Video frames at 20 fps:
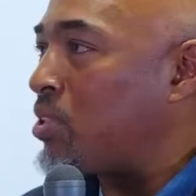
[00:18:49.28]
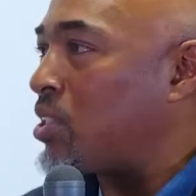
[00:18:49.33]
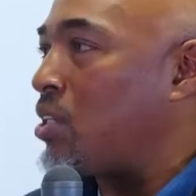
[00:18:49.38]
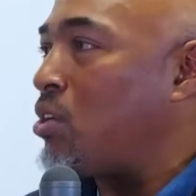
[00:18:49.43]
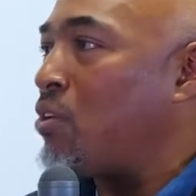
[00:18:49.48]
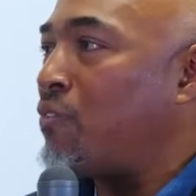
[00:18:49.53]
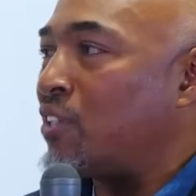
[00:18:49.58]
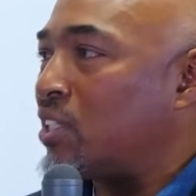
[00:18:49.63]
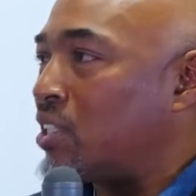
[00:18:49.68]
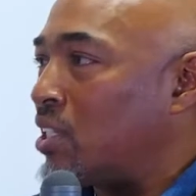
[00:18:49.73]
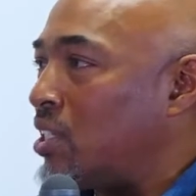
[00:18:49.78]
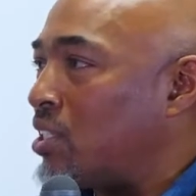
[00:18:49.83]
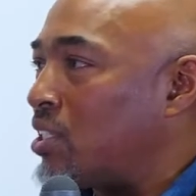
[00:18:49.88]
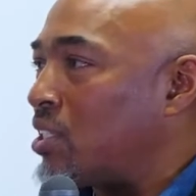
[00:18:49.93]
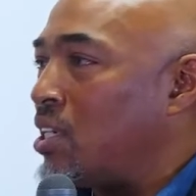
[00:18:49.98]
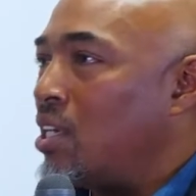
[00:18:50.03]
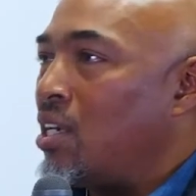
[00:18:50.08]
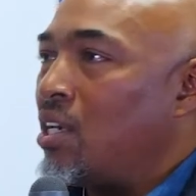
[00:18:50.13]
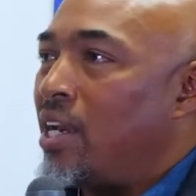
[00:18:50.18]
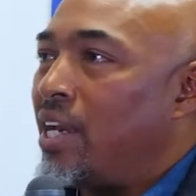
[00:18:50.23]
and offices
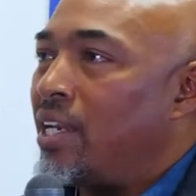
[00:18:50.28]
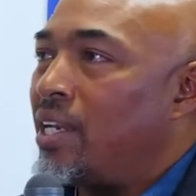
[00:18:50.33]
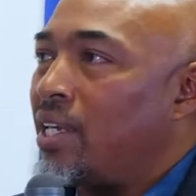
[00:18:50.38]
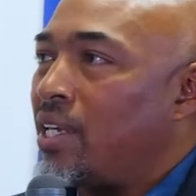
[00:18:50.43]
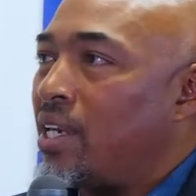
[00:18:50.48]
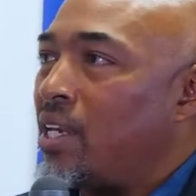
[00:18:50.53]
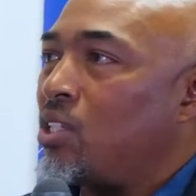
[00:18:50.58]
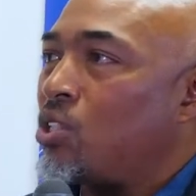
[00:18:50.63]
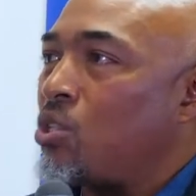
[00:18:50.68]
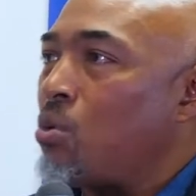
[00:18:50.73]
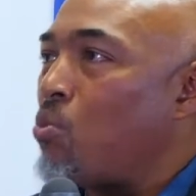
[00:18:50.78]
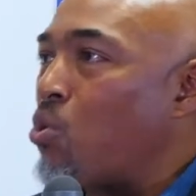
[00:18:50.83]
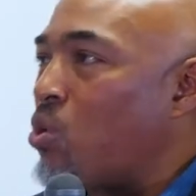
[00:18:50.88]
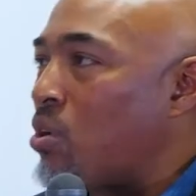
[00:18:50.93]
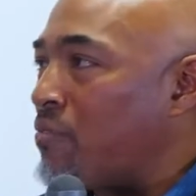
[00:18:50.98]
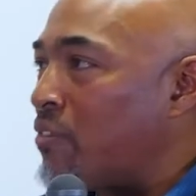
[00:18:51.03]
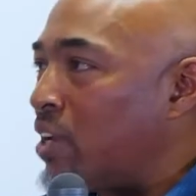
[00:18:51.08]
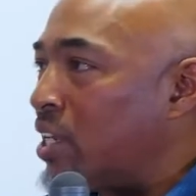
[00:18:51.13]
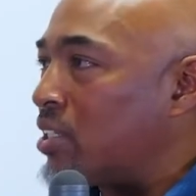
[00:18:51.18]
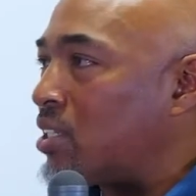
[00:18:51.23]
and they're getting to more
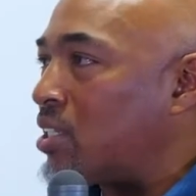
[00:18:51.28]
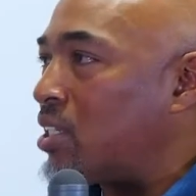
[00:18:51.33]
events,